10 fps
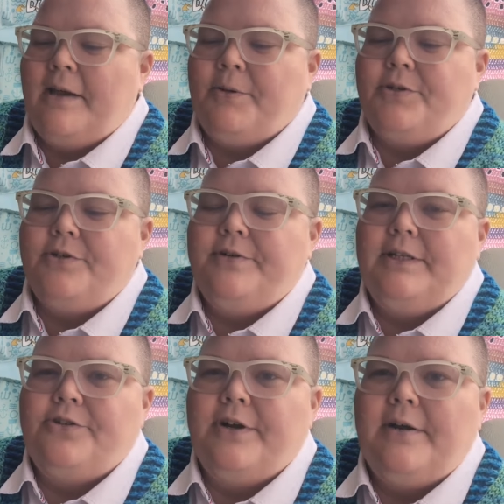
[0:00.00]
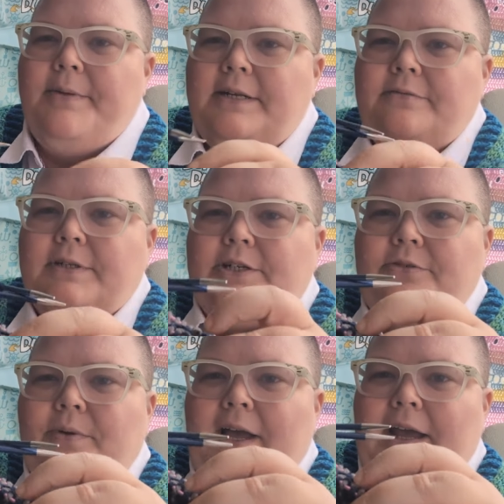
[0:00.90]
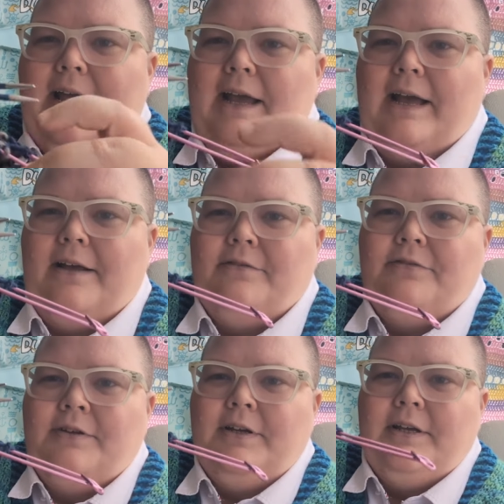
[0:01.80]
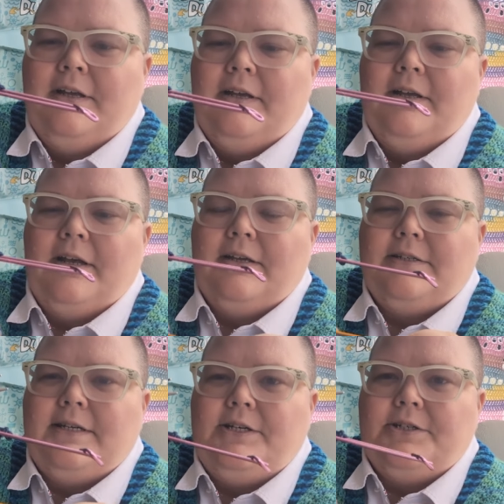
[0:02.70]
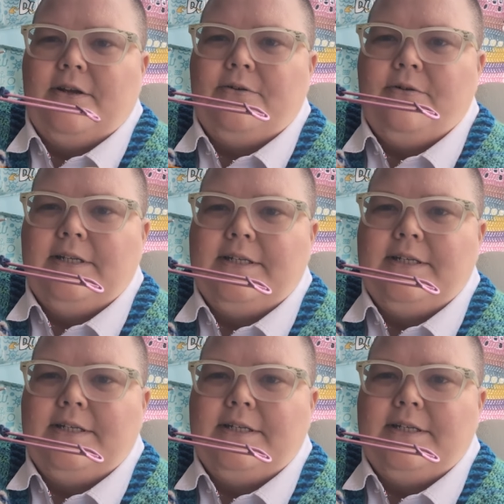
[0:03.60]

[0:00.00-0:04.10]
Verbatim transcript: I'm also doing the trigger mitten, which is why I have stitches on hold.